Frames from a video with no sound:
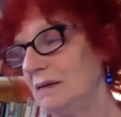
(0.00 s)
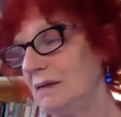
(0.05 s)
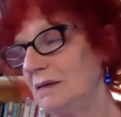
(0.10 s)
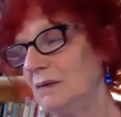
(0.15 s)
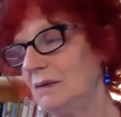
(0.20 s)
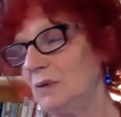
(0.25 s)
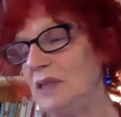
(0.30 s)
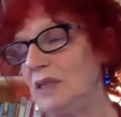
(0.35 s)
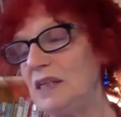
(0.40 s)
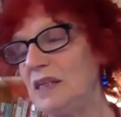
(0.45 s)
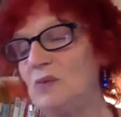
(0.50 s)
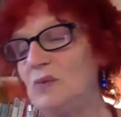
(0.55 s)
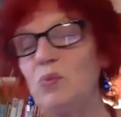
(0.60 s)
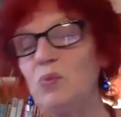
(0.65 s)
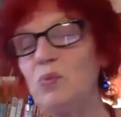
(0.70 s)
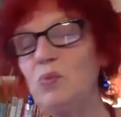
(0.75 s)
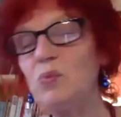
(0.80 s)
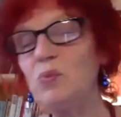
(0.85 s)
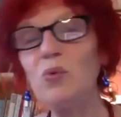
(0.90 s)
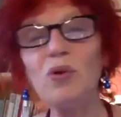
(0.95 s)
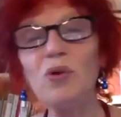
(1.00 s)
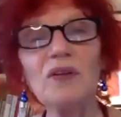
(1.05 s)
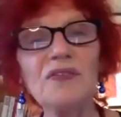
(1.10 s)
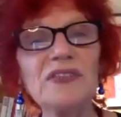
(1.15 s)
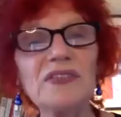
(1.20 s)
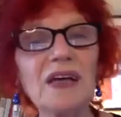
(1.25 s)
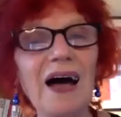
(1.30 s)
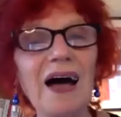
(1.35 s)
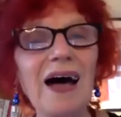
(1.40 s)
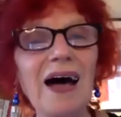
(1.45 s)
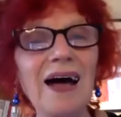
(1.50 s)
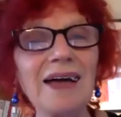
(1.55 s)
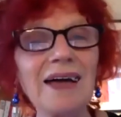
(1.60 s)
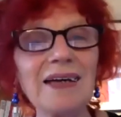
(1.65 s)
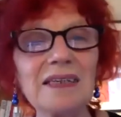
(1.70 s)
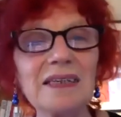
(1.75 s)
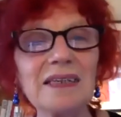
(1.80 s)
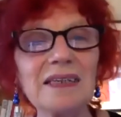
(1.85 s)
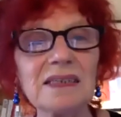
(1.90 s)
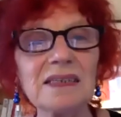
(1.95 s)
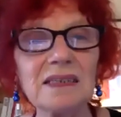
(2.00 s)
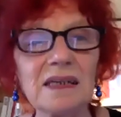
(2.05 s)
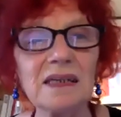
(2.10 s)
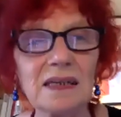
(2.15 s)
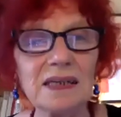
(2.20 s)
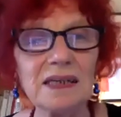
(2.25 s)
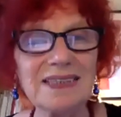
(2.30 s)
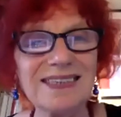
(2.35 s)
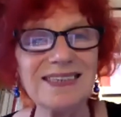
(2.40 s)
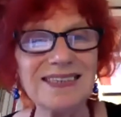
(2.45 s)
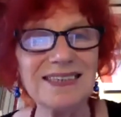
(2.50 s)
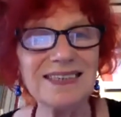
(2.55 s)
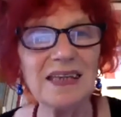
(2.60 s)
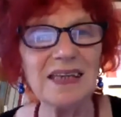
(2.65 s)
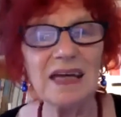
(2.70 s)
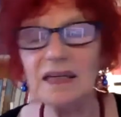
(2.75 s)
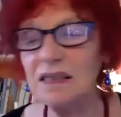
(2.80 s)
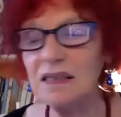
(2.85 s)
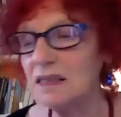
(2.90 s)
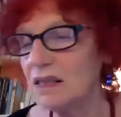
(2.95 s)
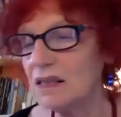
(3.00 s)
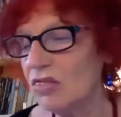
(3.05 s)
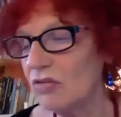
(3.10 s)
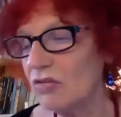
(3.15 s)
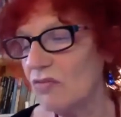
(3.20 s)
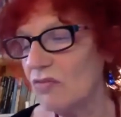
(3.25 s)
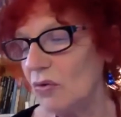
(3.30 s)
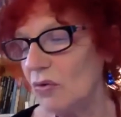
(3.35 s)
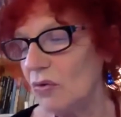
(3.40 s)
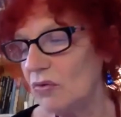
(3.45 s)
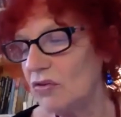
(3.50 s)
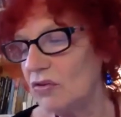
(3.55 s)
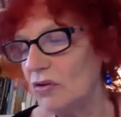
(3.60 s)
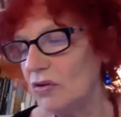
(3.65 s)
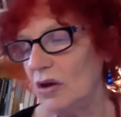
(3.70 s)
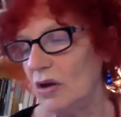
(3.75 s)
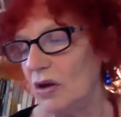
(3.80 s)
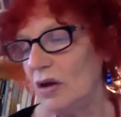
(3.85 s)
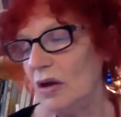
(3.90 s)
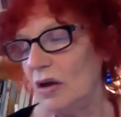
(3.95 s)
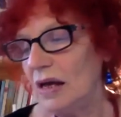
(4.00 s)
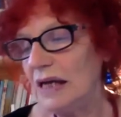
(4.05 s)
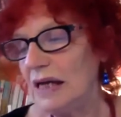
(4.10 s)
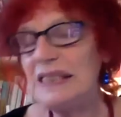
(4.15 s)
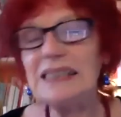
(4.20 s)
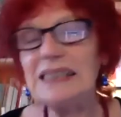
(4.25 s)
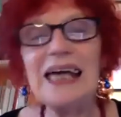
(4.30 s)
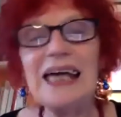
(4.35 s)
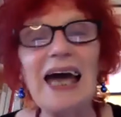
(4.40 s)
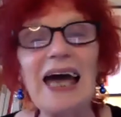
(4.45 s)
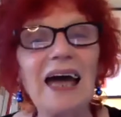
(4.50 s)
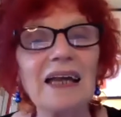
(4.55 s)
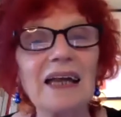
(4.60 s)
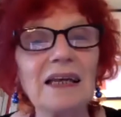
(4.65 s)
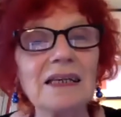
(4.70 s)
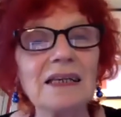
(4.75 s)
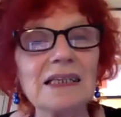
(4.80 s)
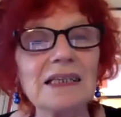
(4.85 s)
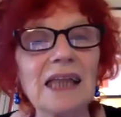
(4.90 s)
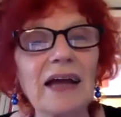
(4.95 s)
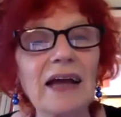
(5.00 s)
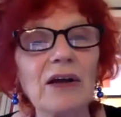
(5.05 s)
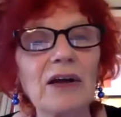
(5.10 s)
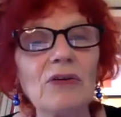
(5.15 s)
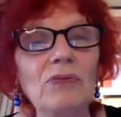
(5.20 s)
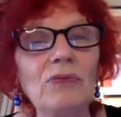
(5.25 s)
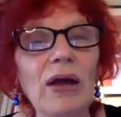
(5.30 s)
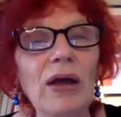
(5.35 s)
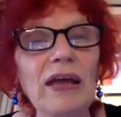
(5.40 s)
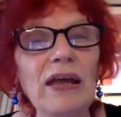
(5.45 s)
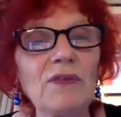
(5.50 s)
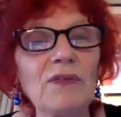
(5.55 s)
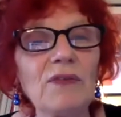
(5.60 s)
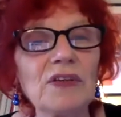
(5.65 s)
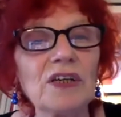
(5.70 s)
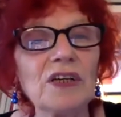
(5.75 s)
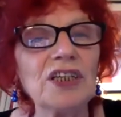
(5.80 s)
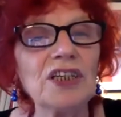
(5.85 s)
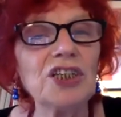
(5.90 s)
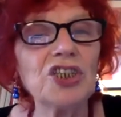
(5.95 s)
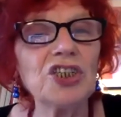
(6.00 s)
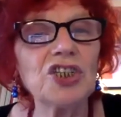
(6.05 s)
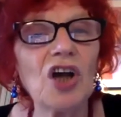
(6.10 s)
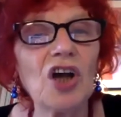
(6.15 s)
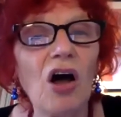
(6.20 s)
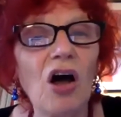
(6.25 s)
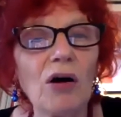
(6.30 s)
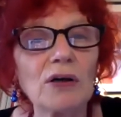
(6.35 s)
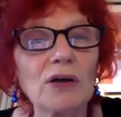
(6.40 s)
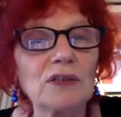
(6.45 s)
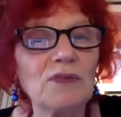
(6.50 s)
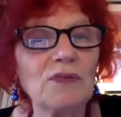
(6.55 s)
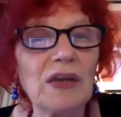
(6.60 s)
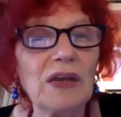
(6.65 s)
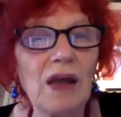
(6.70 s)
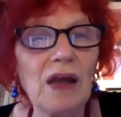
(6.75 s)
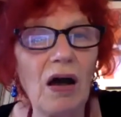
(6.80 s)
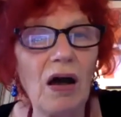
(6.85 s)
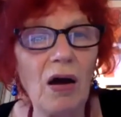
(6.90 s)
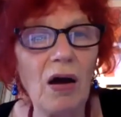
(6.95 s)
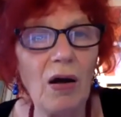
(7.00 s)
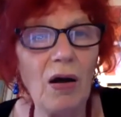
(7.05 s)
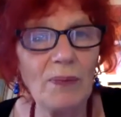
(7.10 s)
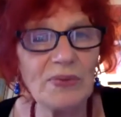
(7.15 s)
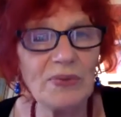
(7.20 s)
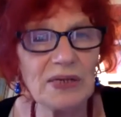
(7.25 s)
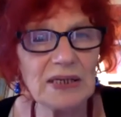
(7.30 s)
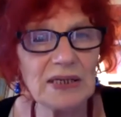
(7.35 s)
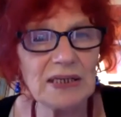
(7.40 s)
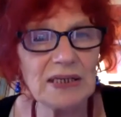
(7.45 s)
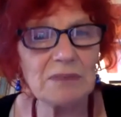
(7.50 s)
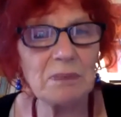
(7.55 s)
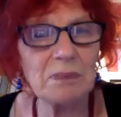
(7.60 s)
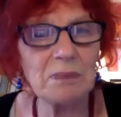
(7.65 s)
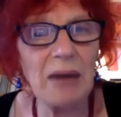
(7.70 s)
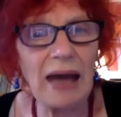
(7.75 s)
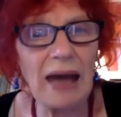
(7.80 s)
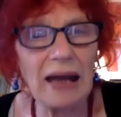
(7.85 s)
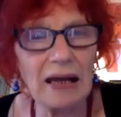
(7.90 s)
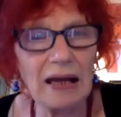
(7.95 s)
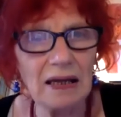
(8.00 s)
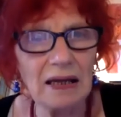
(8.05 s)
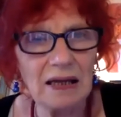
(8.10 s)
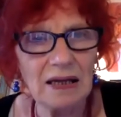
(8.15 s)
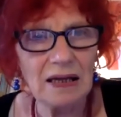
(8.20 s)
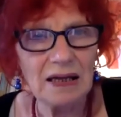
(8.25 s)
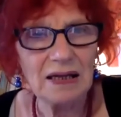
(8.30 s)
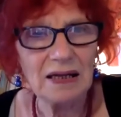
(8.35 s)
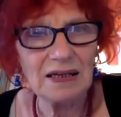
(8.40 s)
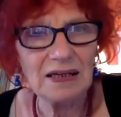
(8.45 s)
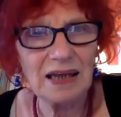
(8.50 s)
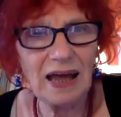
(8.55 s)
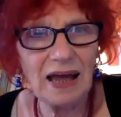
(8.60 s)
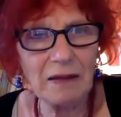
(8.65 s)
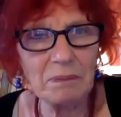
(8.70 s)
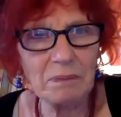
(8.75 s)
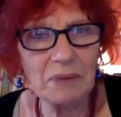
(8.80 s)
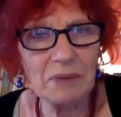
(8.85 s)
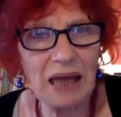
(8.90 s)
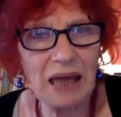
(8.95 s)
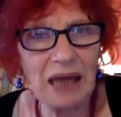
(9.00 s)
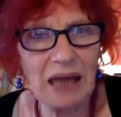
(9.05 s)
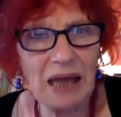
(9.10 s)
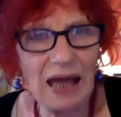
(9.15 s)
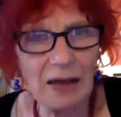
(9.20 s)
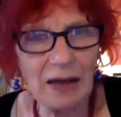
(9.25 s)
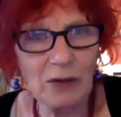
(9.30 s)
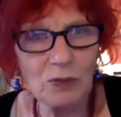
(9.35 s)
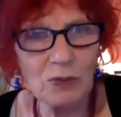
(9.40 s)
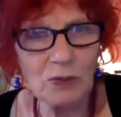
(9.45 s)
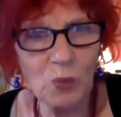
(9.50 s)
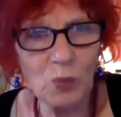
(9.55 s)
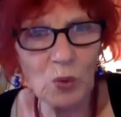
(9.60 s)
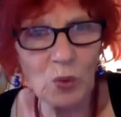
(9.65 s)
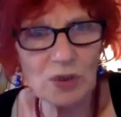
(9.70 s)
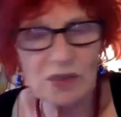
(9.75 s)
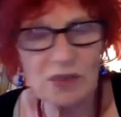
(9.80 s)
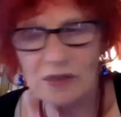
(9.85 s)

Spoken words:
with his wolf's eyes and his snake's throat, and his hands like a raven, and his shark's fin arms, and his back like black water.